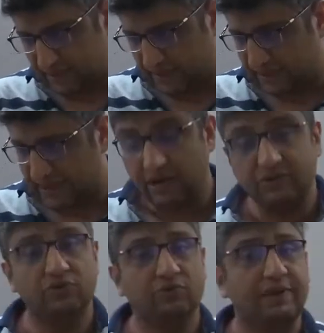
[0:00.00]
now
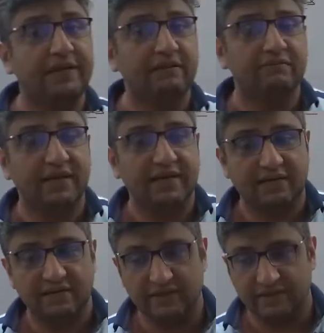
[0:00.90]
you believe
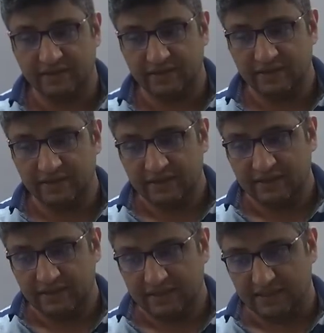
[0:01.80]
that
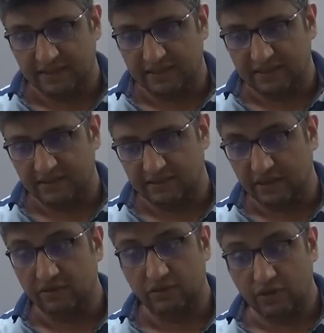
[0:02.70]

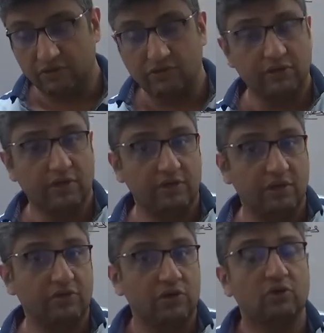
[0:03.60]
now you
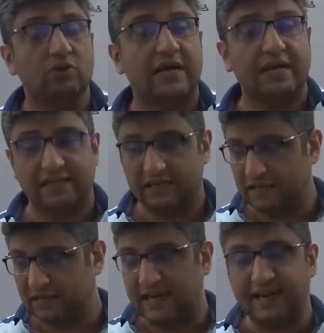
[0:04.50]
know that
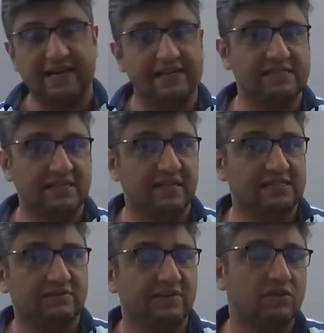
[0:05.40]
the client that
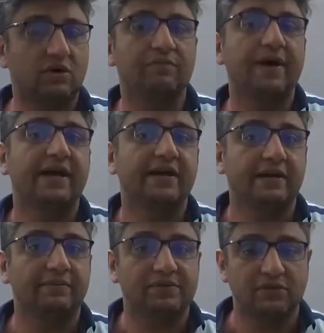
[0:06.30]
customer has gone
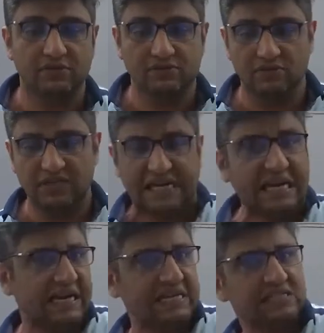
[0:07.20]
bankrupt. So the
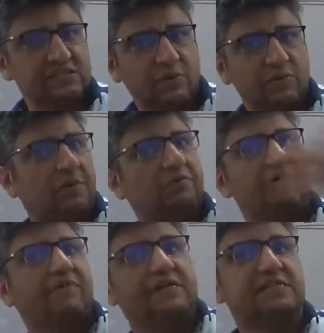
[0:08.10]
indications probably would
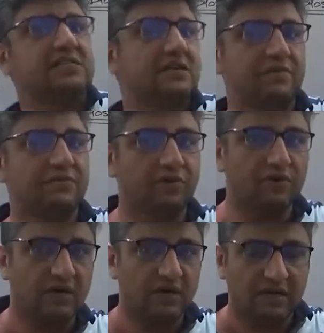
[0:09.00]
have existed
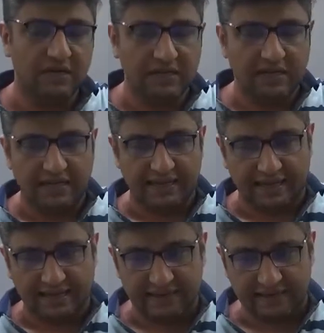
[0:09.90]
before,
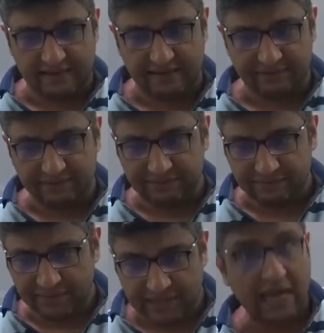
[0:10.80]
and
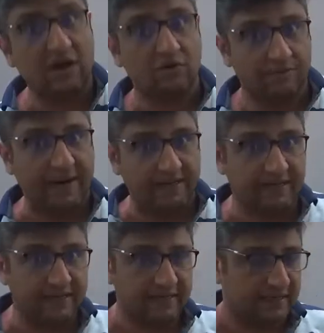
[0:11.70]
now
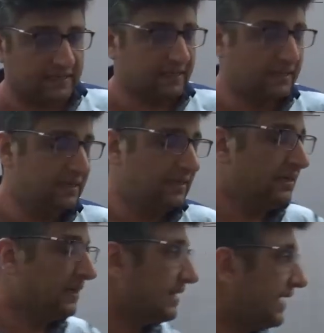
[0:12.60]
practically that
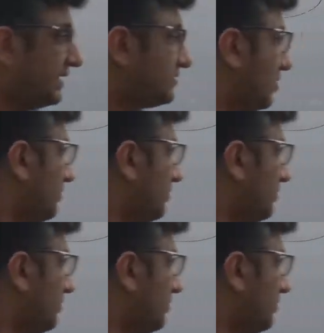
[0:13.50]
client has gone